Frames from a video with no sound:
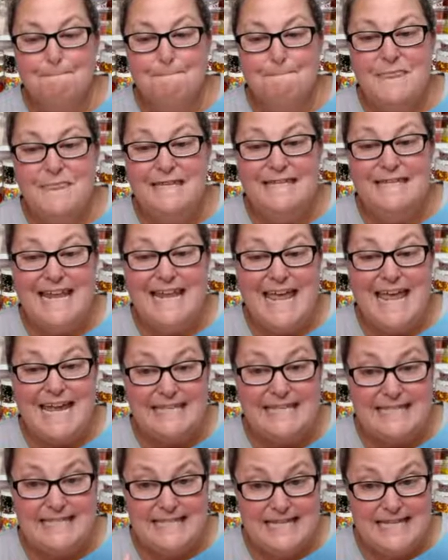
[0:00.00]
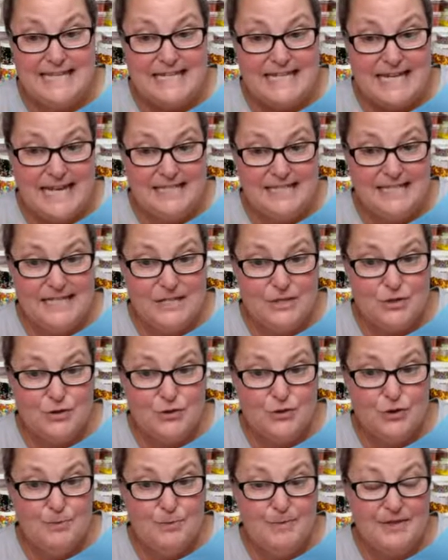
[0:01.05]
Nancy and Nancy's
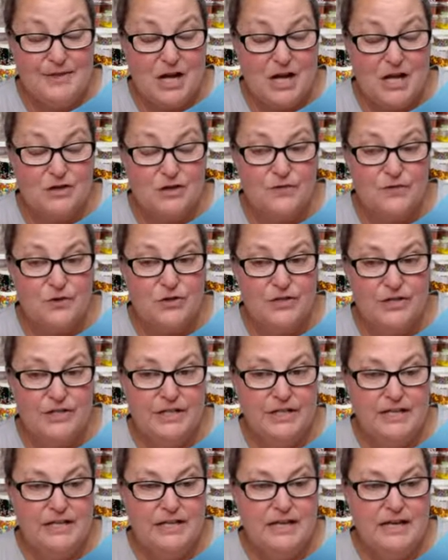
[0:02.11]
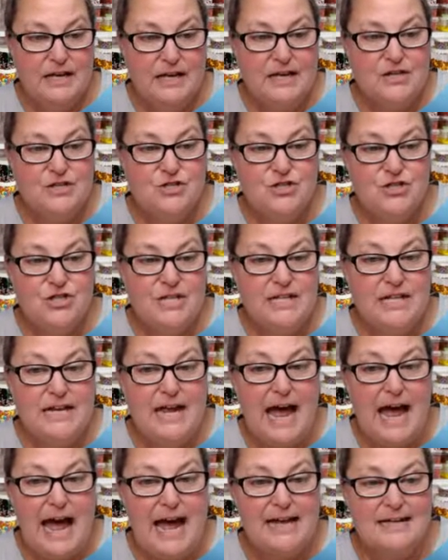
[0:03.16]
group and the Colorful Cookie, she
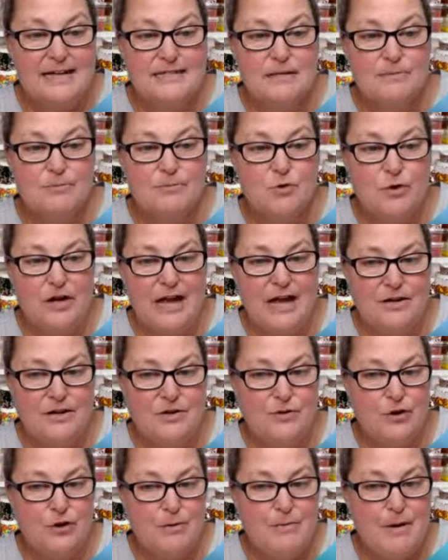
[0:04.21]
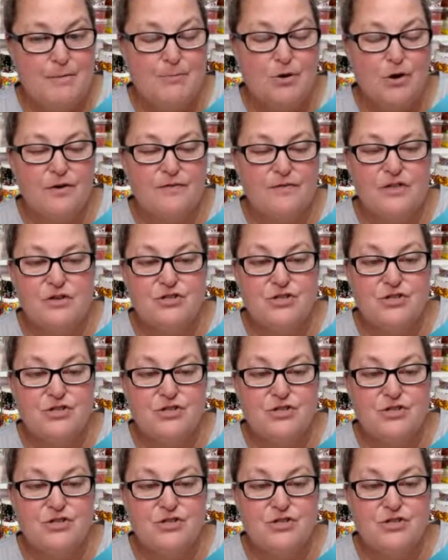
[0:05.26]
has some great, I know you're a member over there.